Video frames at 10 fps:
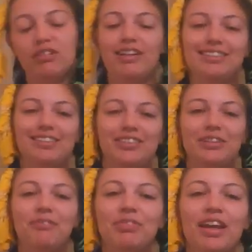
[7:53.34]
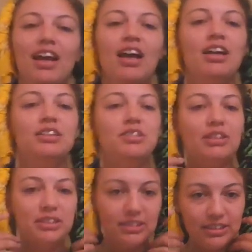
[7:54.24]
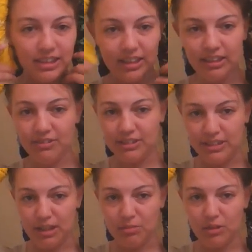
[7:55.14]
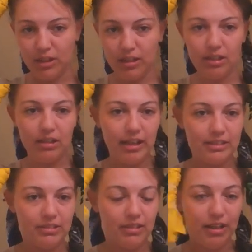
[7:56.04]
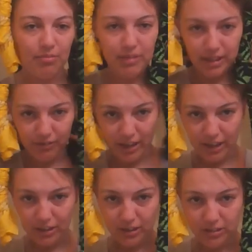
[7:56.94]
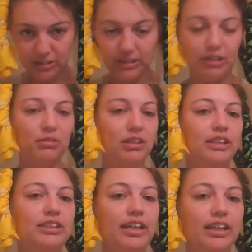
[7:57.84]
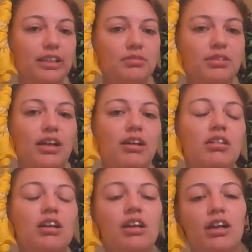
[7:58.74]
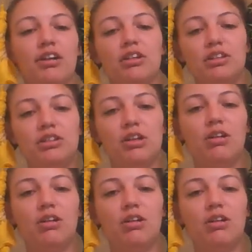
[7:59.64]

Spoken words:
rest of you. So as you see, it's now morning. I still have my rag curls in. We're going to take them down. I'm going to show